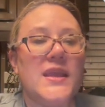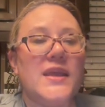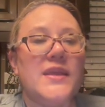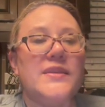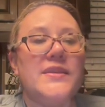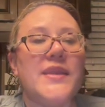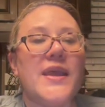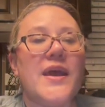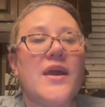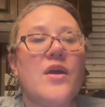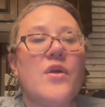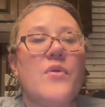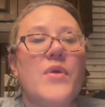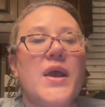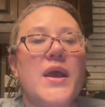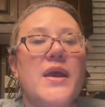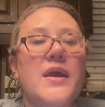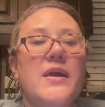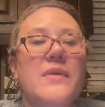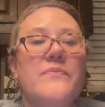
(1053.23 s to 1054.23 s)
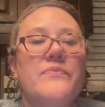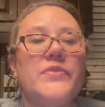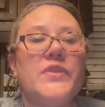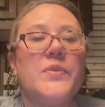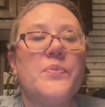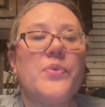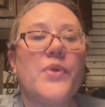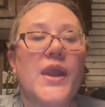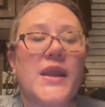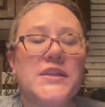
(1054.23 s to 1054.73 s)
Now,
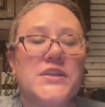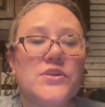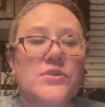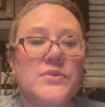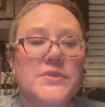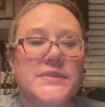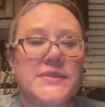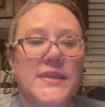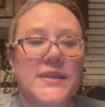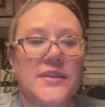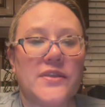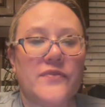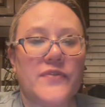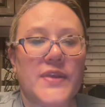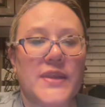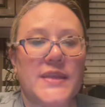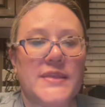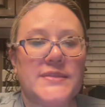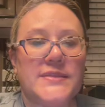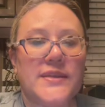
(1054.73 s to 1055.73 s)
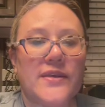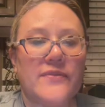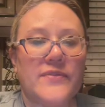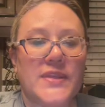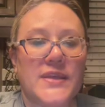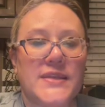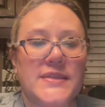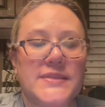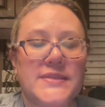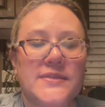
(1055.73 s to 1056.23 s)
the practical significance of
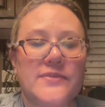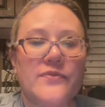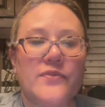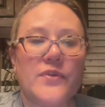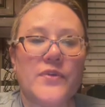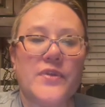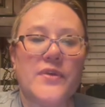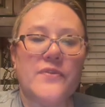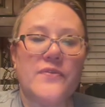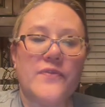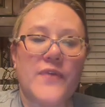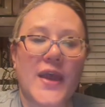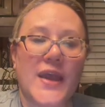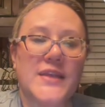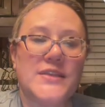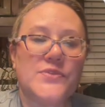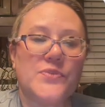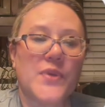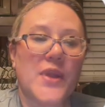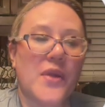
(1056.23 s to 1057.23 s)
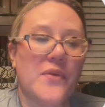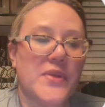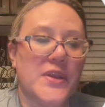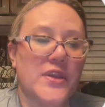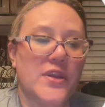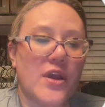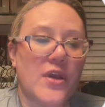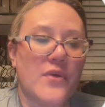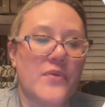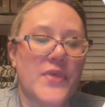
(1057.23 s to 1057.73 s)
this for the effect, we already
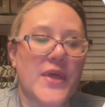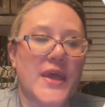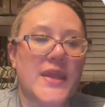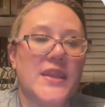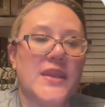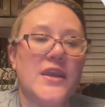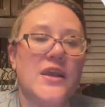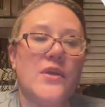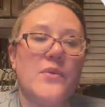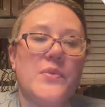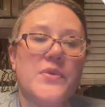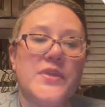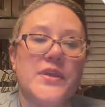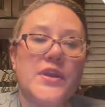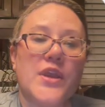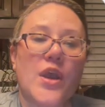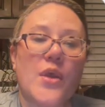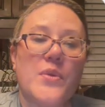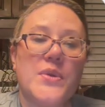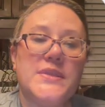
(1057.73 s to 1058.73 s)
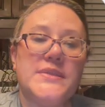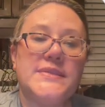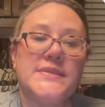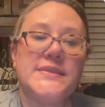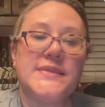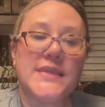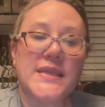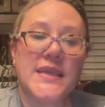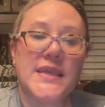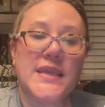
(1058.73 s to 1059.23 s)
know that with the Cohen's
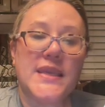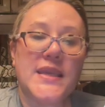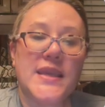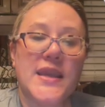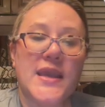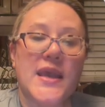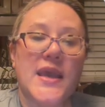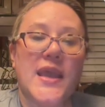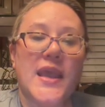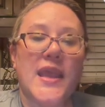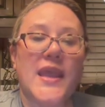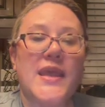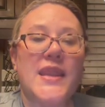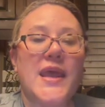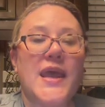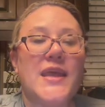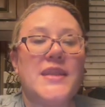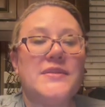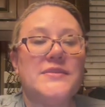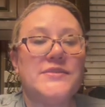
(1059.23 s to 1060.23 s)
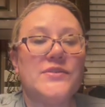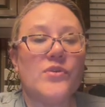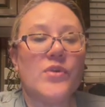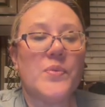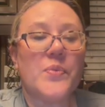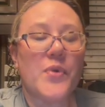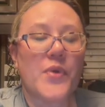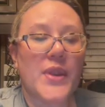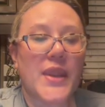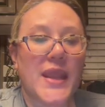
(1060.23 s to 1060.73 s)
d, it had a
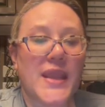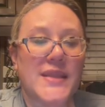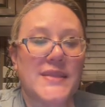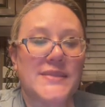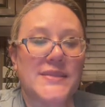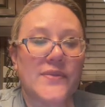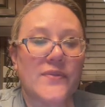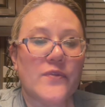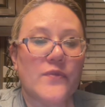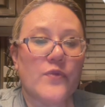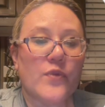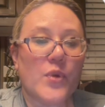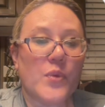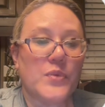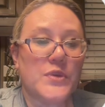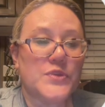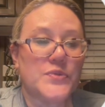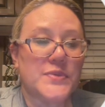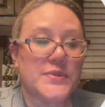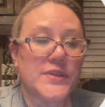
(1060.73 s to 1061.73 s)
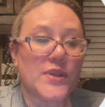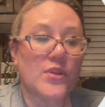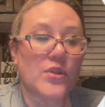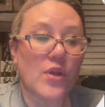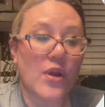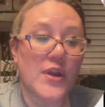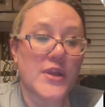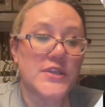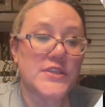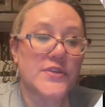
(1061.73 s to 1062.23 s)
0.874, which was a
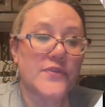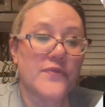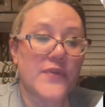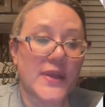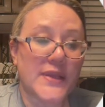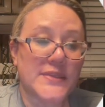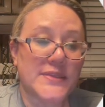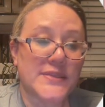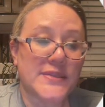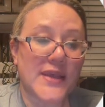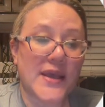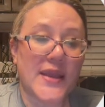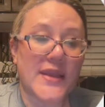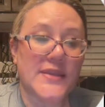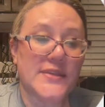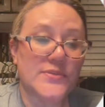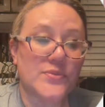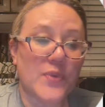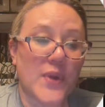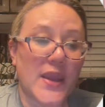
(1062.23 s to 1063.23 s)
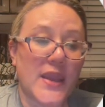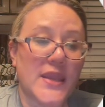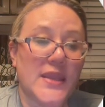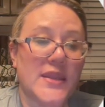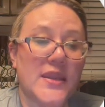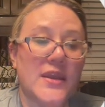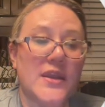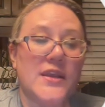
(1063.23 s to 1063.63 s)
large effect size, right?